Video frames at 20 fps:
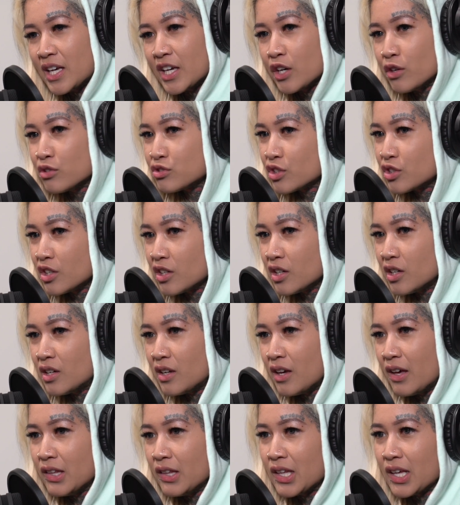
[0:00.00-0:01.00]
It goes
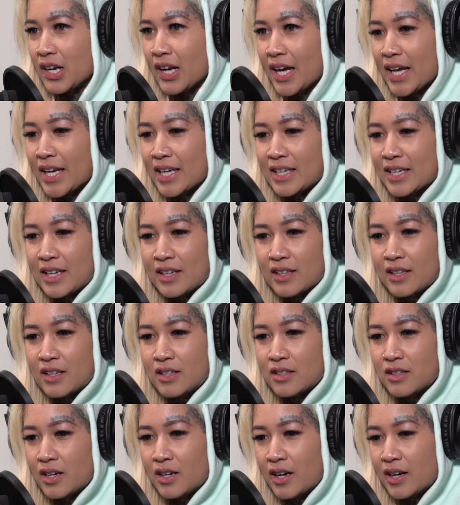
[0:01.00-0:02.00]
good, and then I
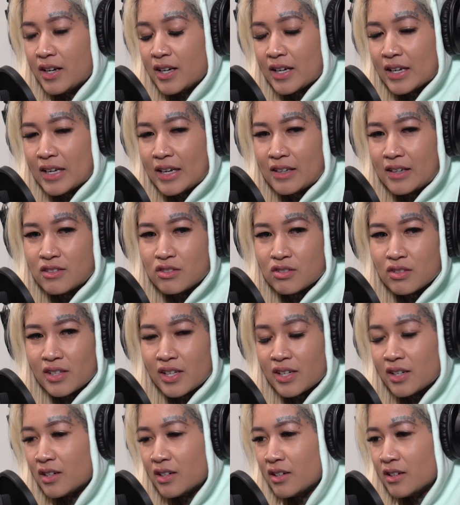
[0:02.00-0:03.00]
get
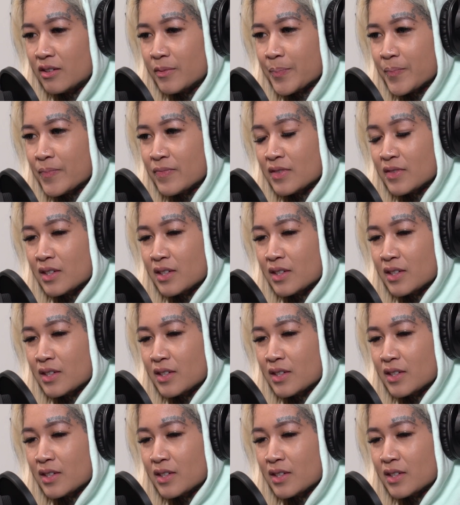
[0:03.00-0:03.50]
into like a